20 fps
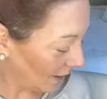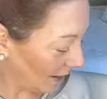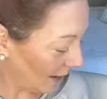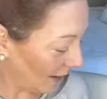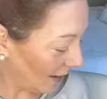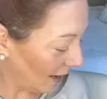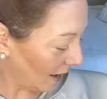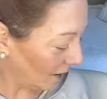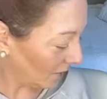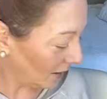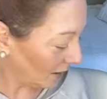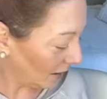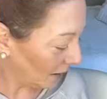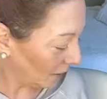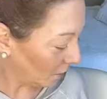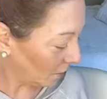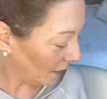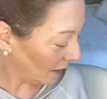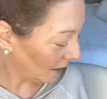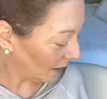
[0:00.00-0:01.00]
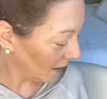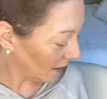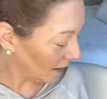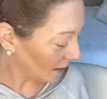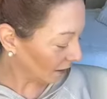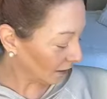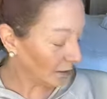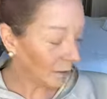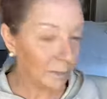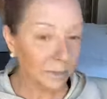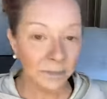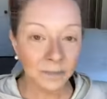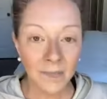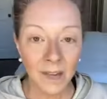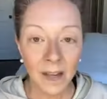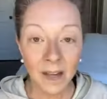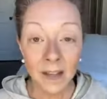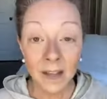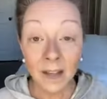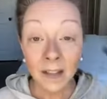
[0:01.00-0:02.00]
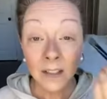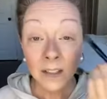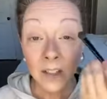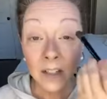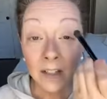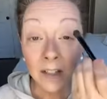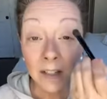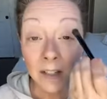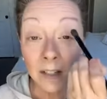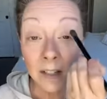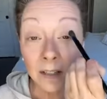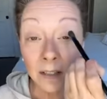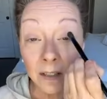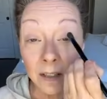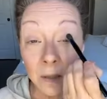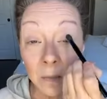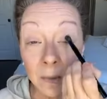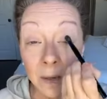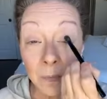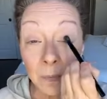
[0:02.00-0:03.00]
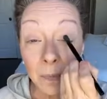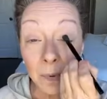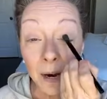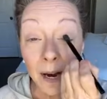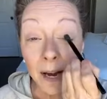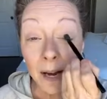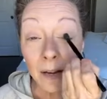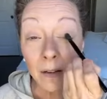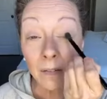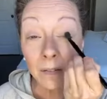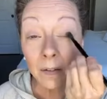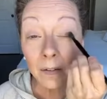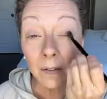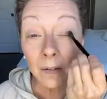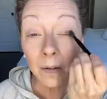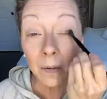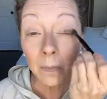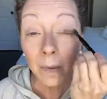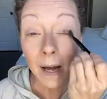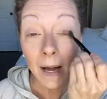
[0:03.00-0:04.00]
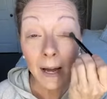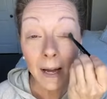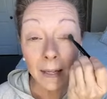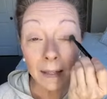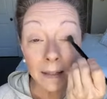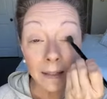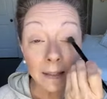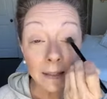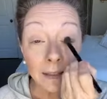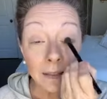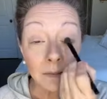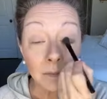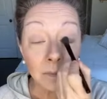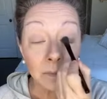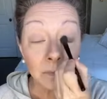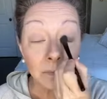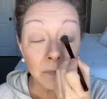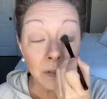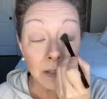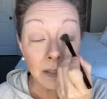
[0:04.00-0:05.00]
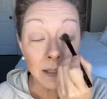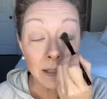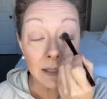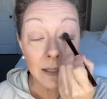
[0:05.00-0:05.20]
lay down a little bit of color, just a little bit of brown on my eyelid. You're gonna